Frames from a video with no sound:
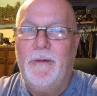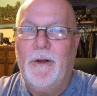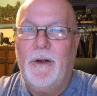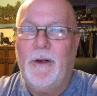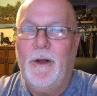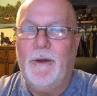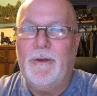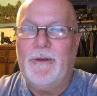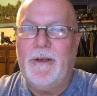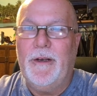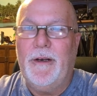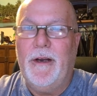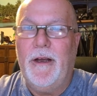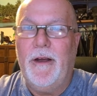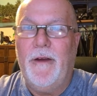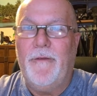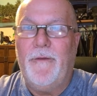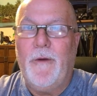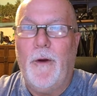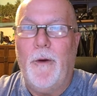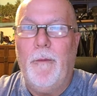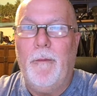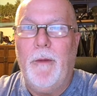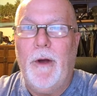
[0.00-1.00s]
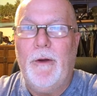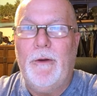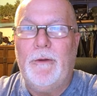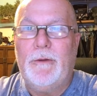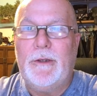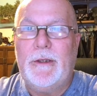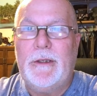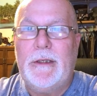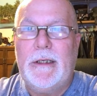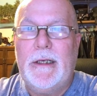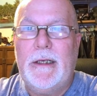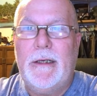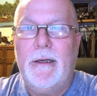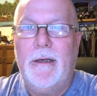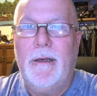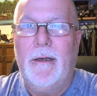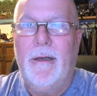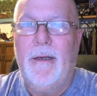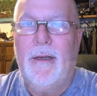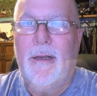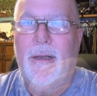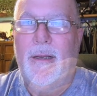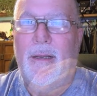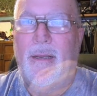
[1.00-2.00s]
Close enough, almost.
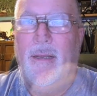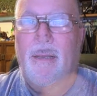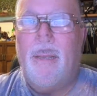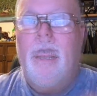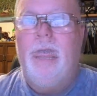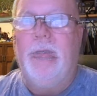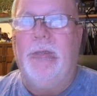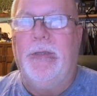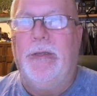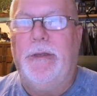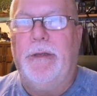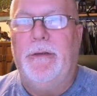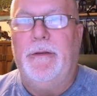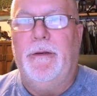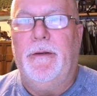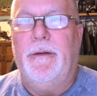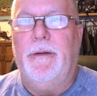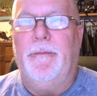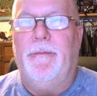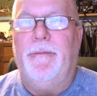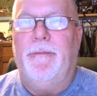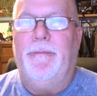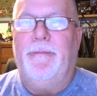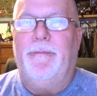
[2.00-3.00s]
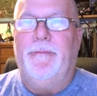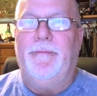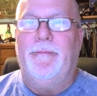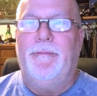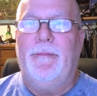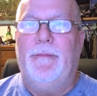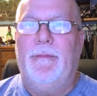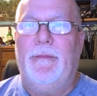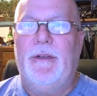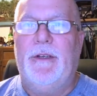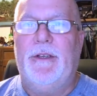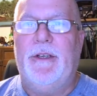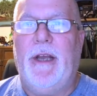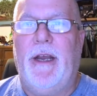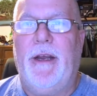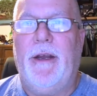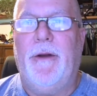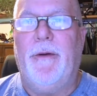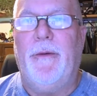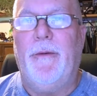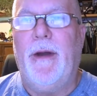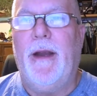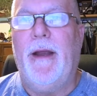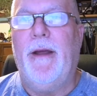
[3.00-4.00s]
Just
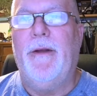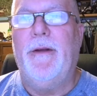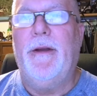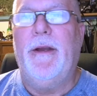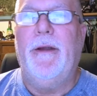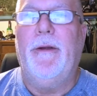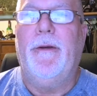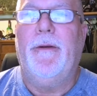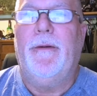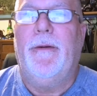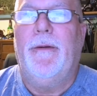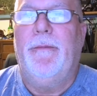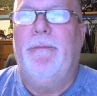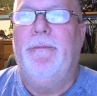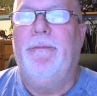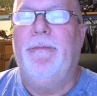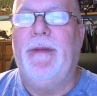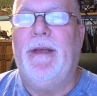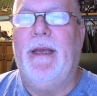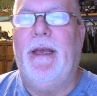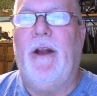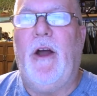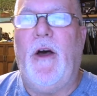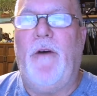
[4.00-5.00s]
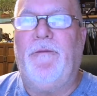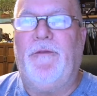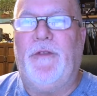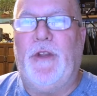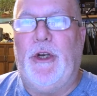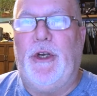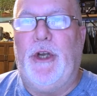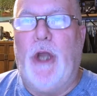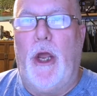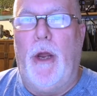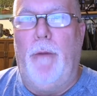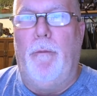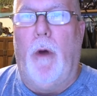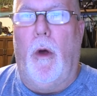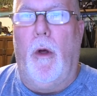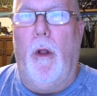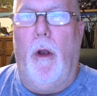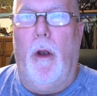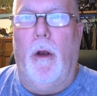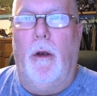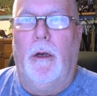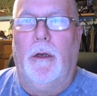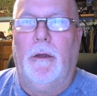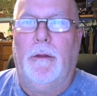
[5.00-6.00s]
shaking around here. Get off the
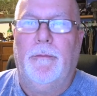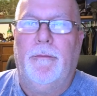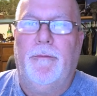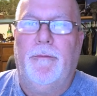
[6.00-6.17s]
table!